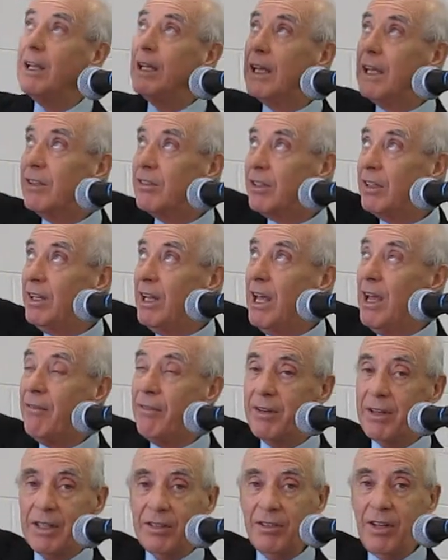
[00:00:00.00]
he's in
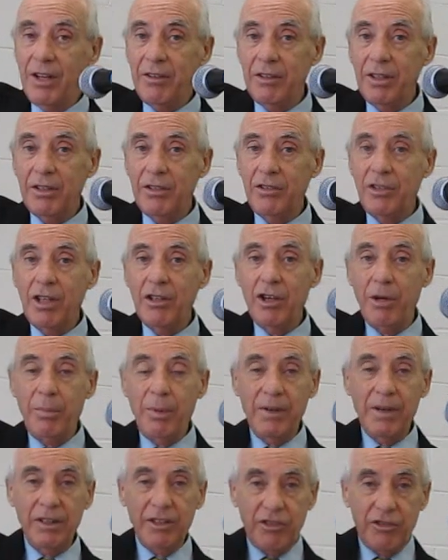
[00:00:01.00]
heaven. He's not just sitting there
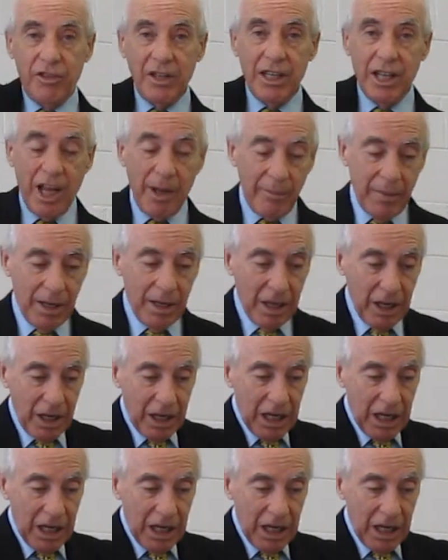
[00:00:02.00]
putting his feet up.